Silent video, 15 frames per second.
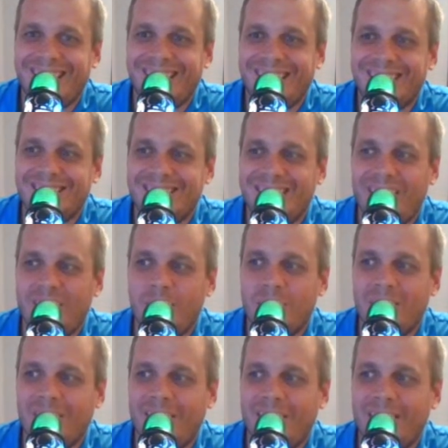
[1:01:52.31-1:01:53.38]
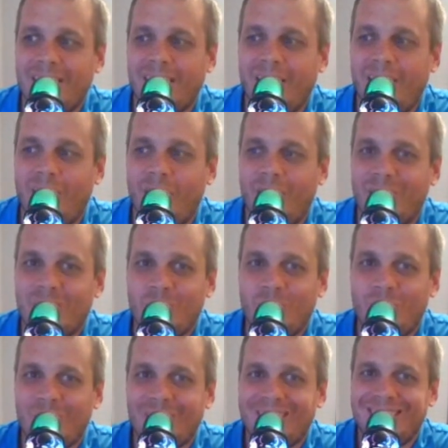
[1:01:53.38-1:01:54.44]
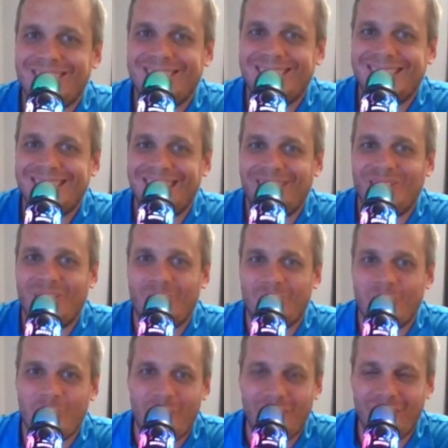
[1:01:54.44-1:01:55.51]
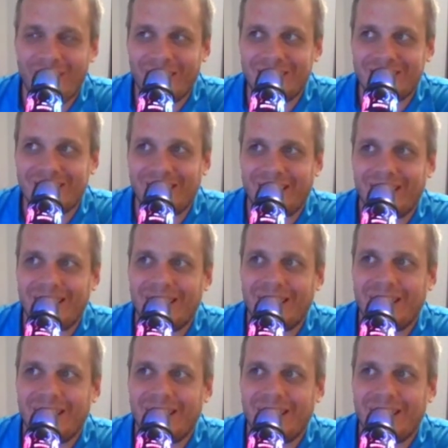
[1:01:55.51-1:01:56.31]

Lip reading: instead of being like, oh, let's work to get what we want. It's like,